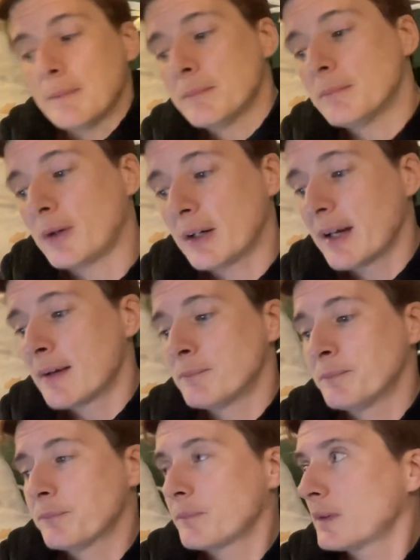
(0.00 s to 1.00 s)
But I
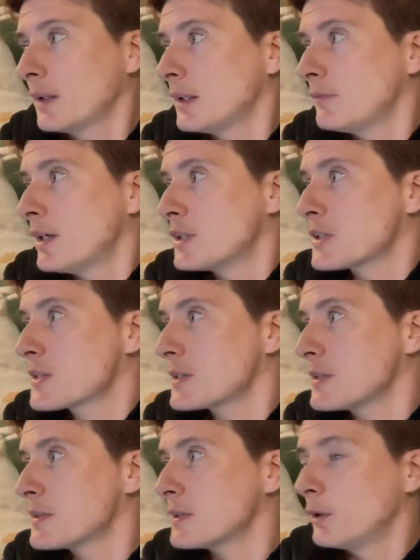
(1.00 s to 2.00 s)
am a
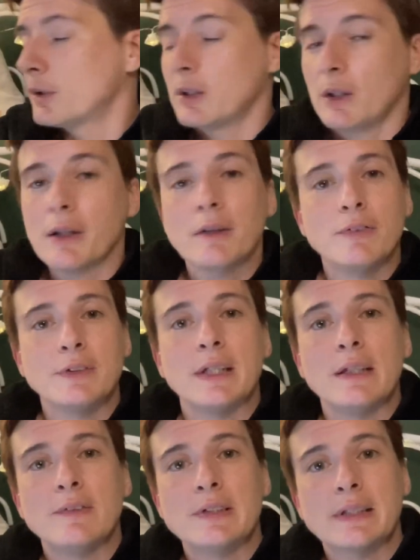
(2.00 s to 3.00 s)
registered lookalike for
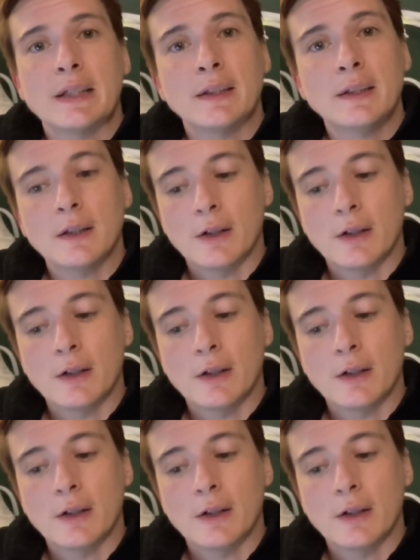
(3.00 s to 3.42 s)
David Tennant.